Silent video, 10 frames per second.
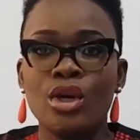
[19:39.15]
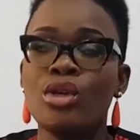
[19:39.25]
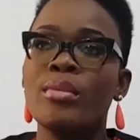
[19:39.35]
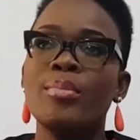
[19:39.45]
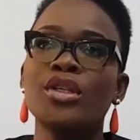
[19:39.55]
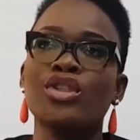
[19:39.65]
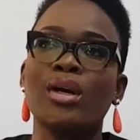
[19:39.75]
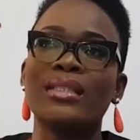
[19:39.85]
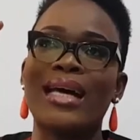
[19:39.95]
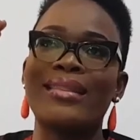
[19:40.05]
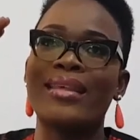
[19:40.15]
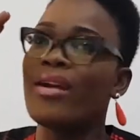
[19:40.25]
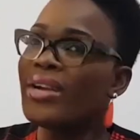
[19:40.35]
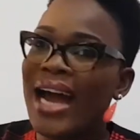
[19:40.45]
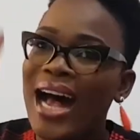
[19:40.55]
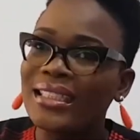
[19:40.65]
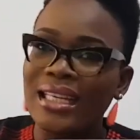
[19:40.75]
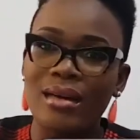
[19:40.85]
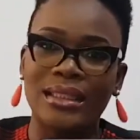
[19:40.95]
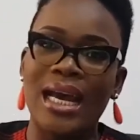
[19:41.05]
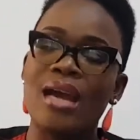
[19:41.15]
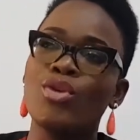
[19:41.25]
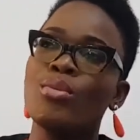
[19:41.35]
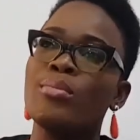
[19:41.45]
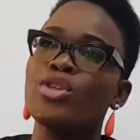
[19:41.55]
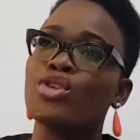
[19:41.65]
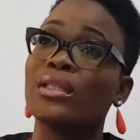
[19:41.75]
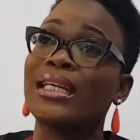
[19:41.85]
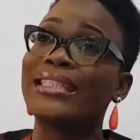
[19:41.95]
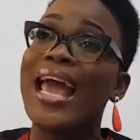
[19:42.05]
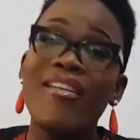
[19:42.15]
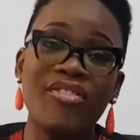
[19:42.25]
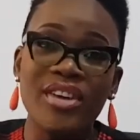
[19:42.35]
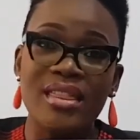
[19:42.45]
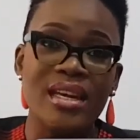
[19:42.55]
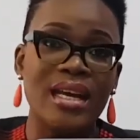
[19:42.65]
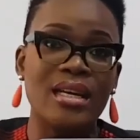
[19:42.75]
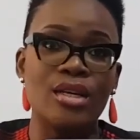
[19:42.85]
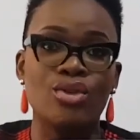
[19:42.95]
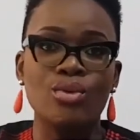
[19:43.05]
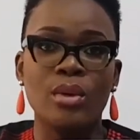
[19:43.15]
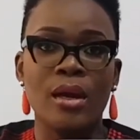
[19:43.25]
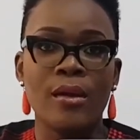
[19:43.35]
You may be shocked at their rehearsal time. You may be shocked at everything that they do.